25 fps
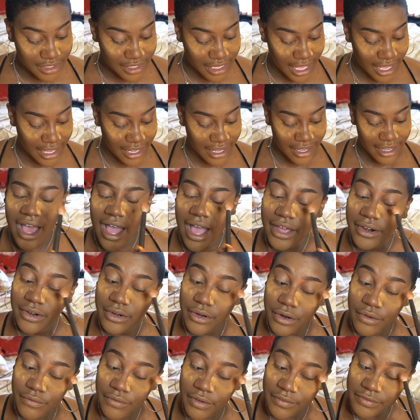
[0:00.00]
Like, I don't
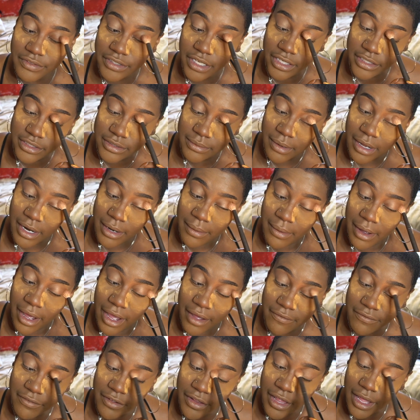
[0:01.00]
know if I've talked about it, but
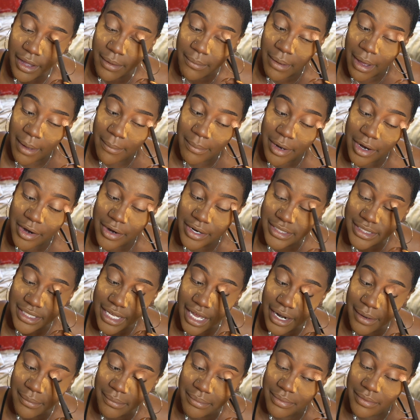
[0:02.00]
I feel like my parents
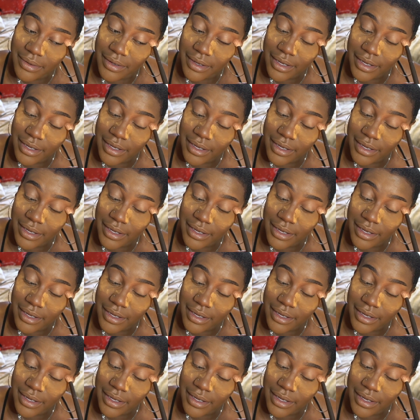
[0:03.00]
kind of,